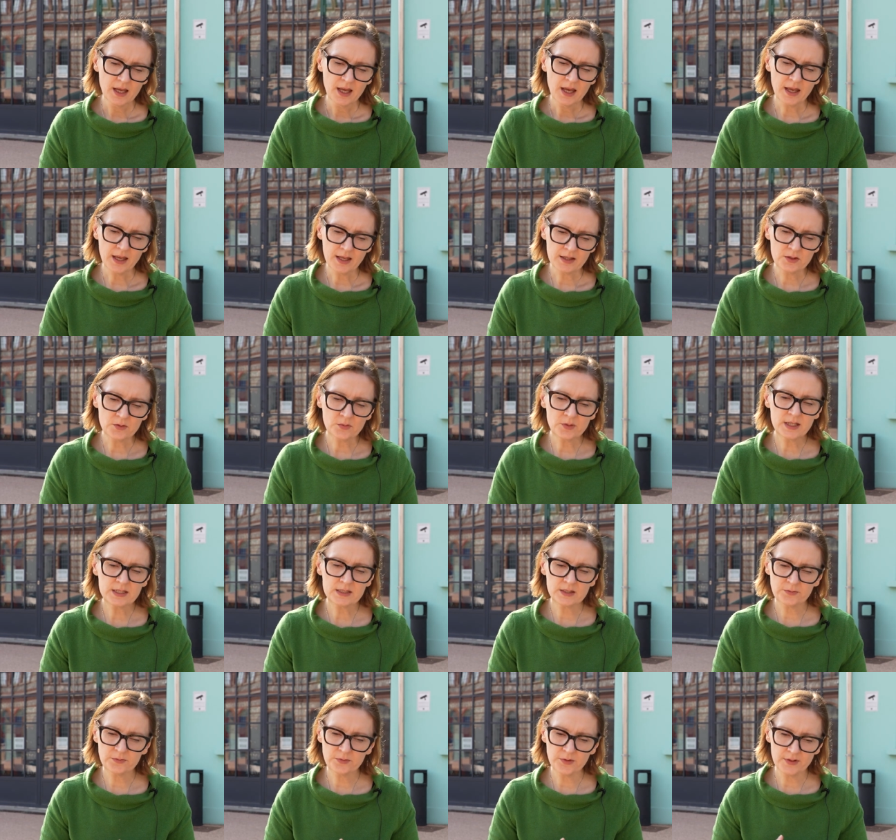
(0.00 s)
The
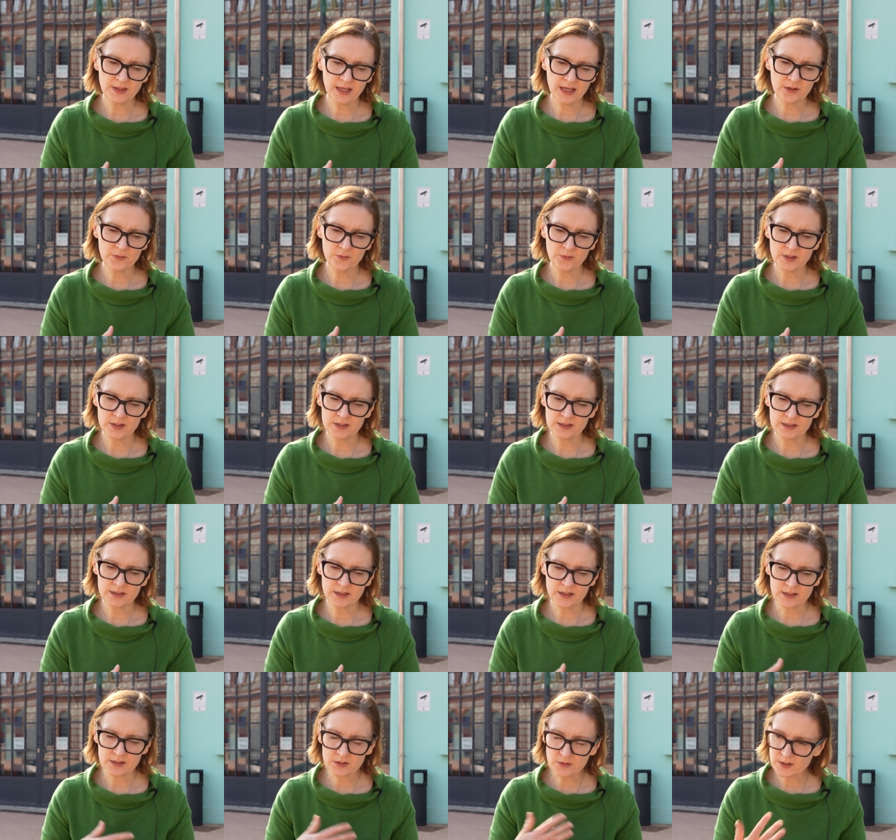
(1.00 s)
reason for that was
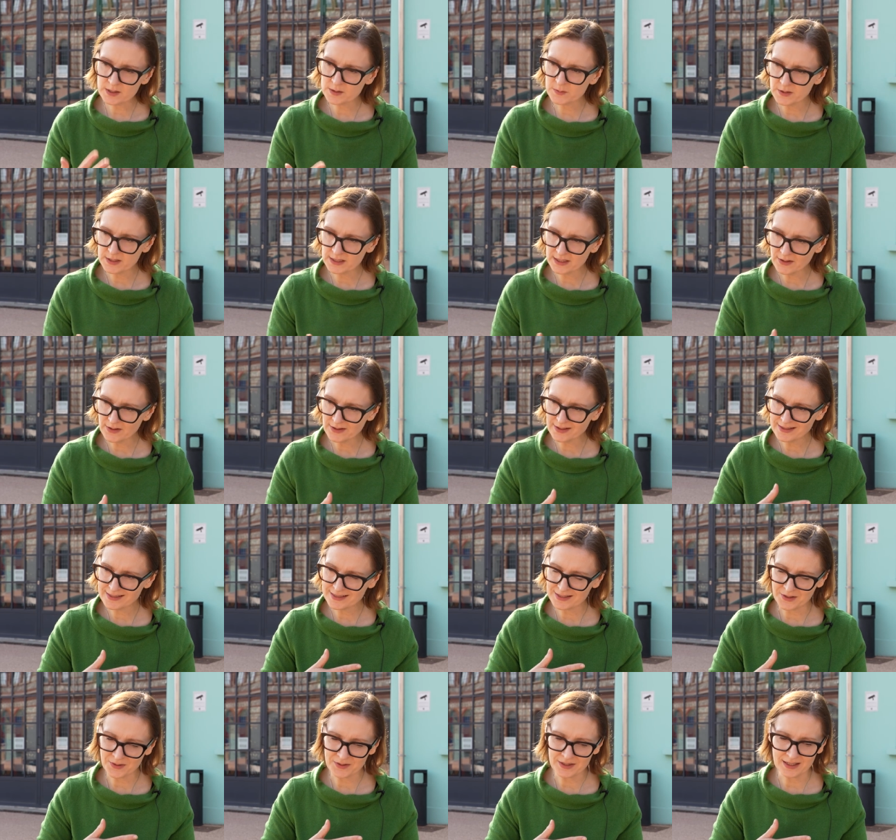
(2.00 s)
the source material.
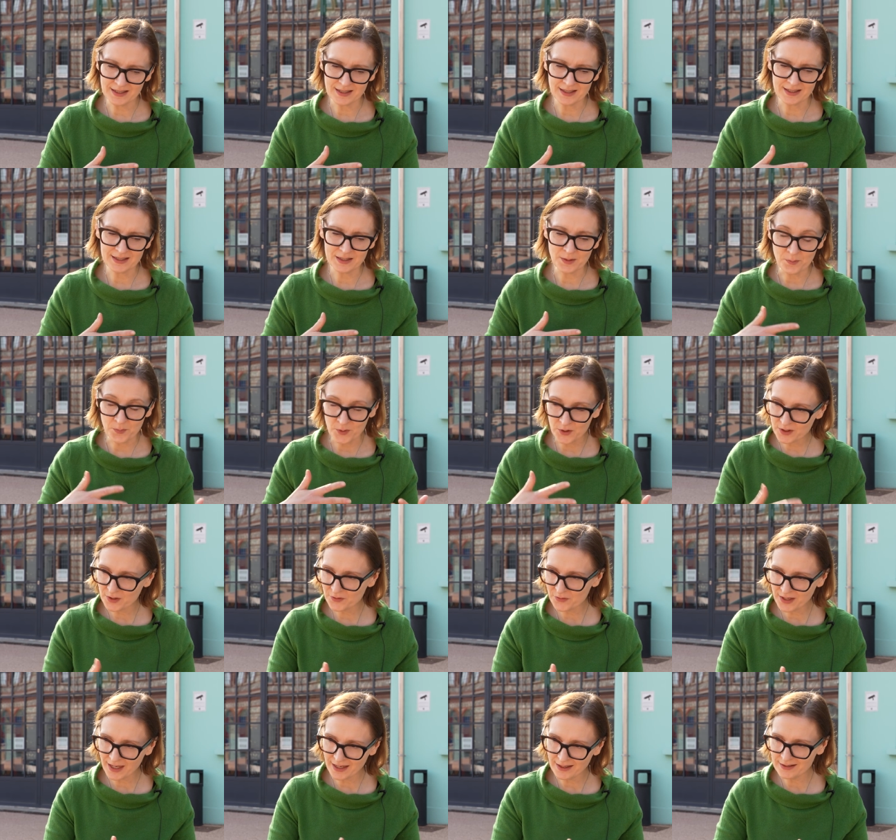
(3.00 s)
So the Book
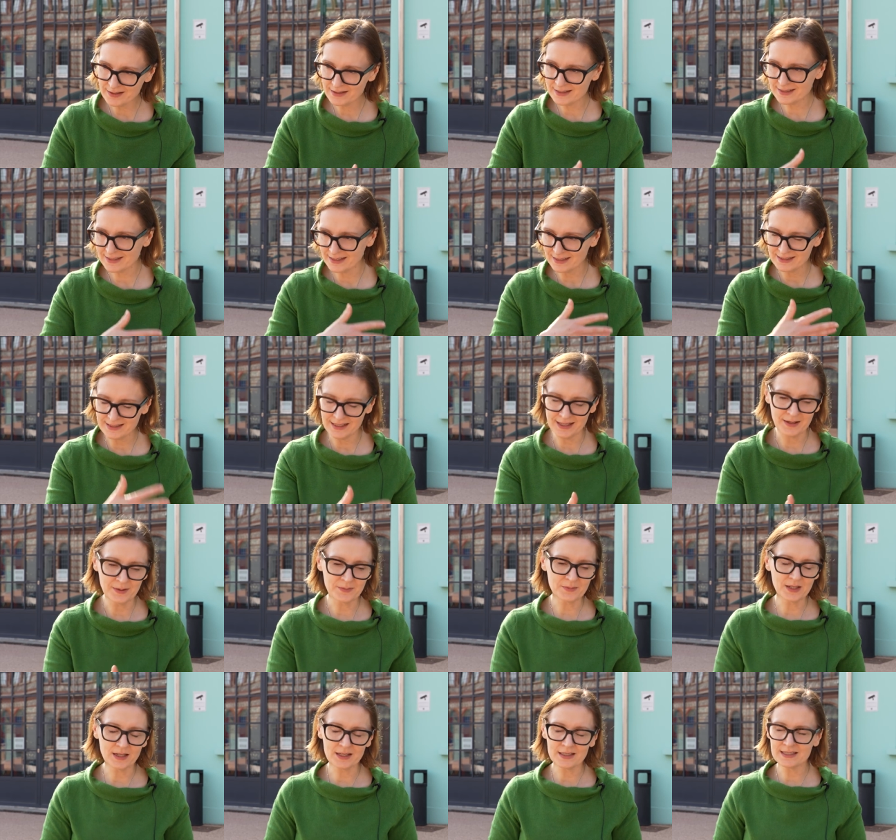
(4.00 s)
of Kells, this
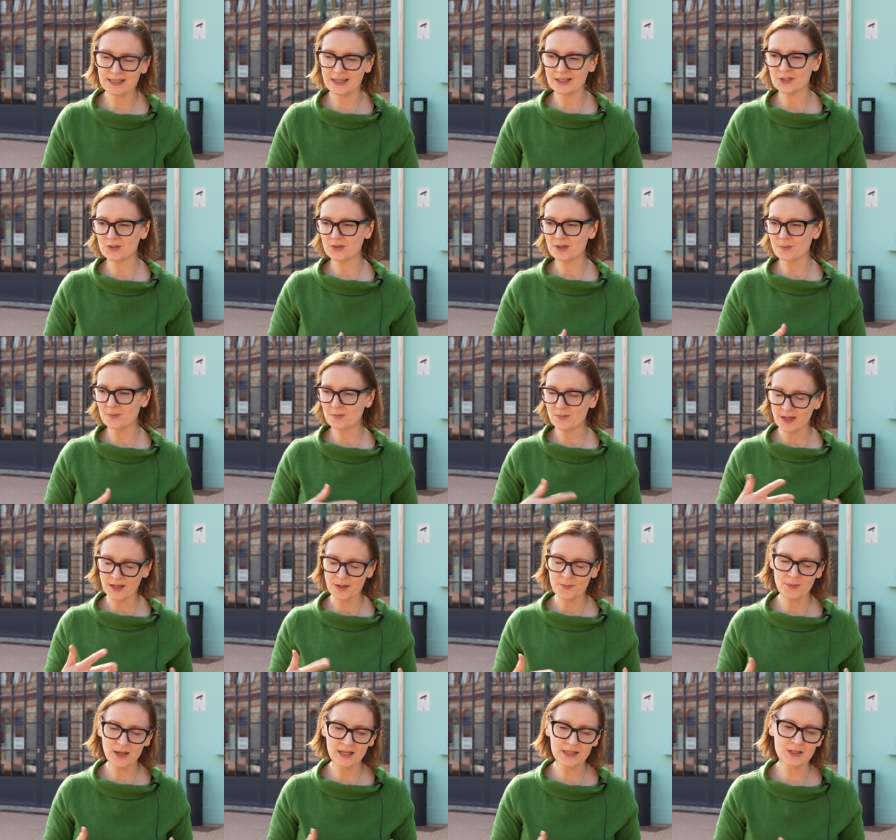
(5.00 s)
9th century
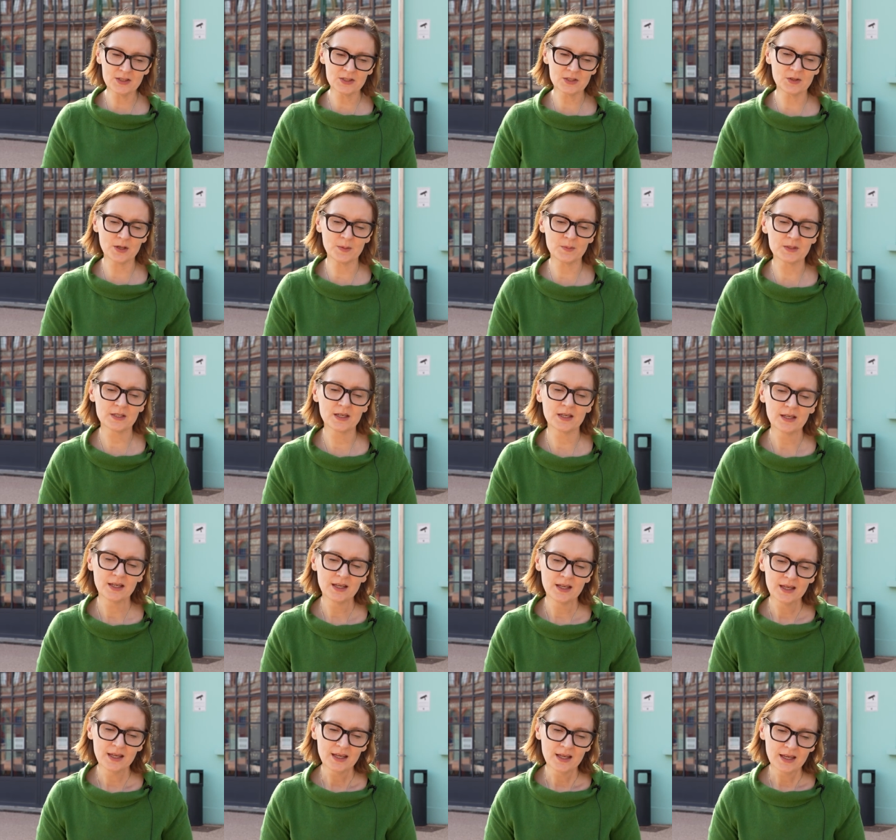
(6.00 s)
manuscript,
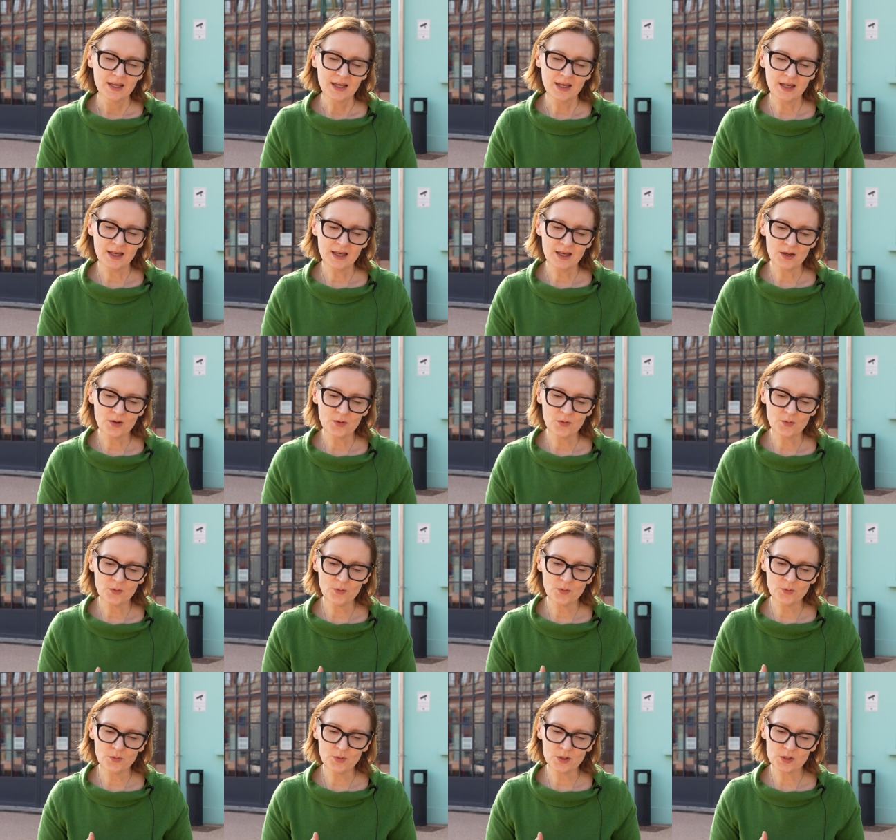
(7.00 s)

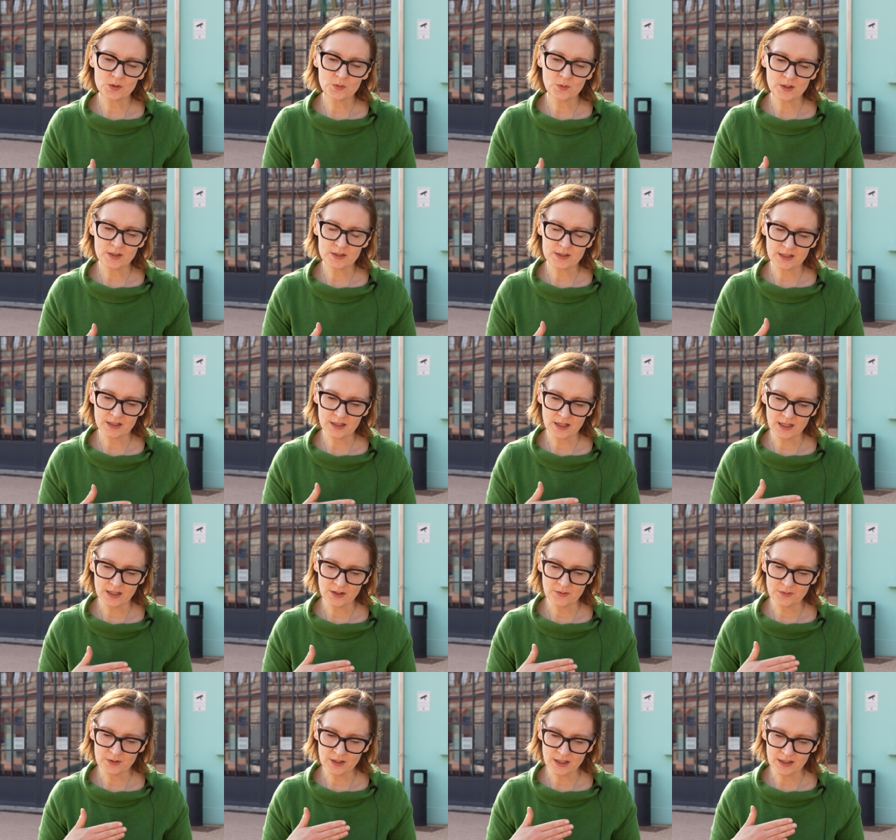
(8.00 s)
which was the kind
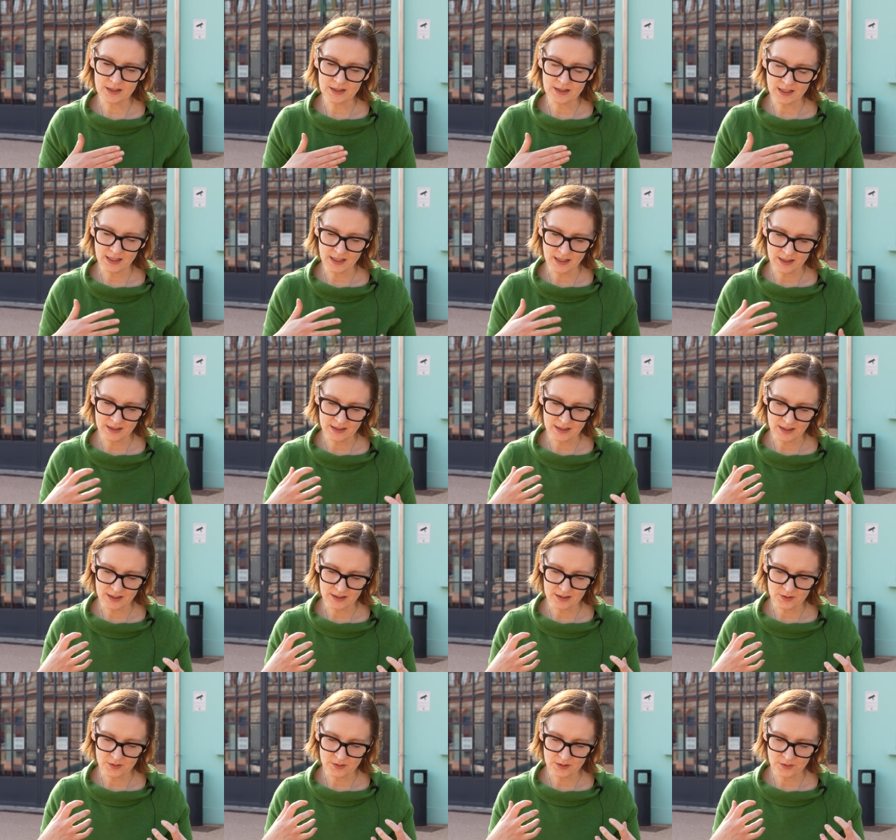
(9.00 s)
of
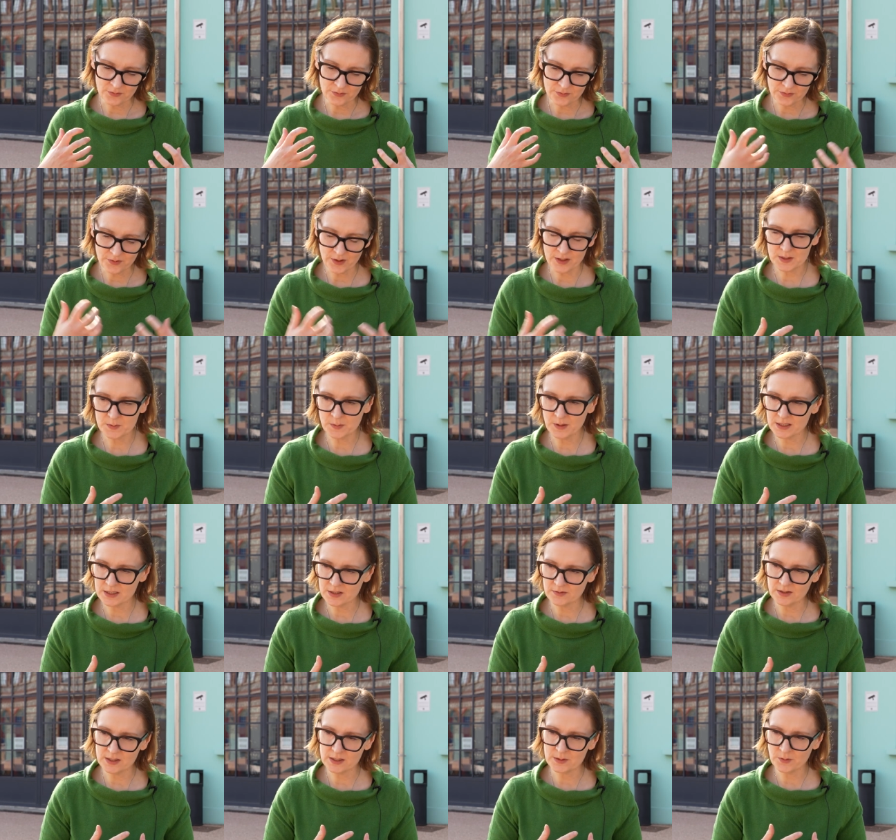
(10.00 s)
the first piece
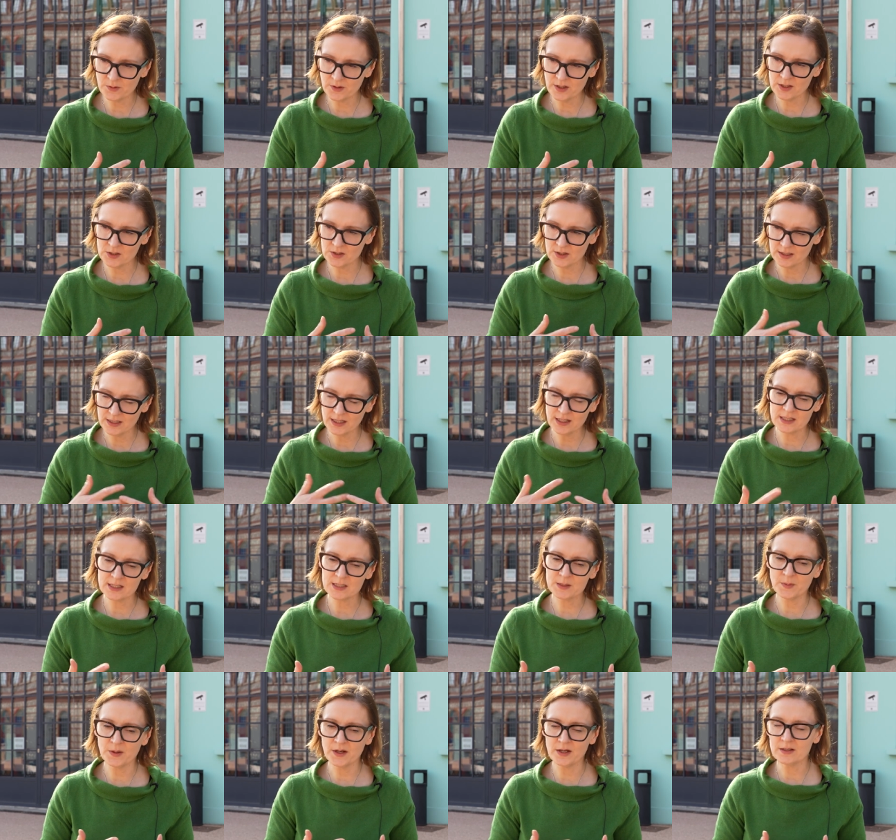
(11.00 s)
of inspiration that
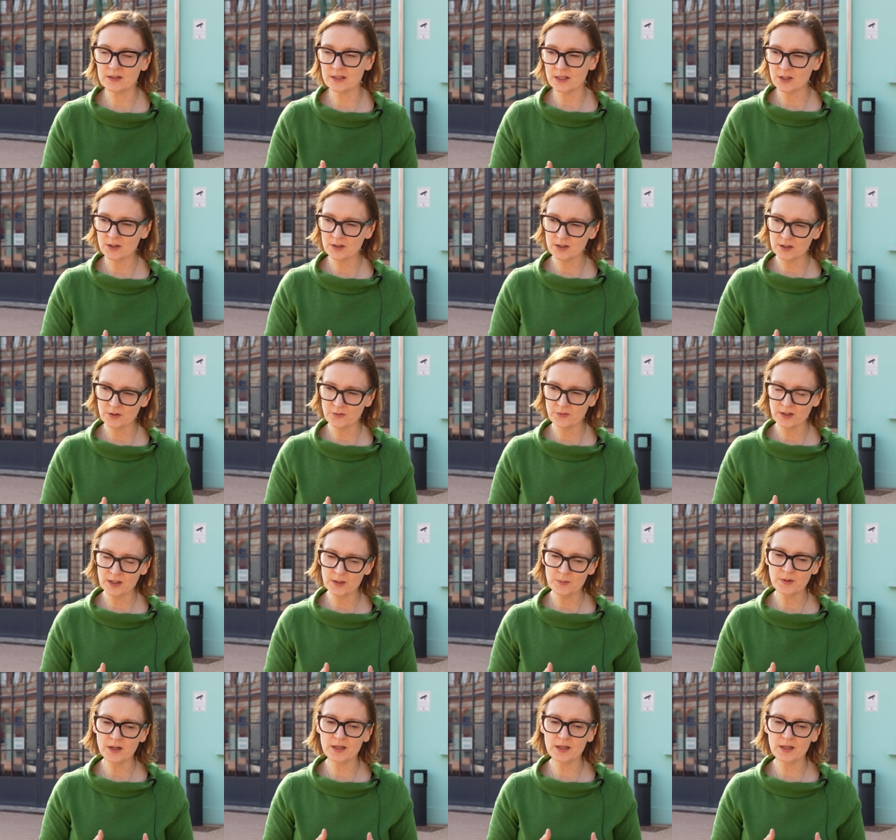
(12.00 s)
inspired the look of the film.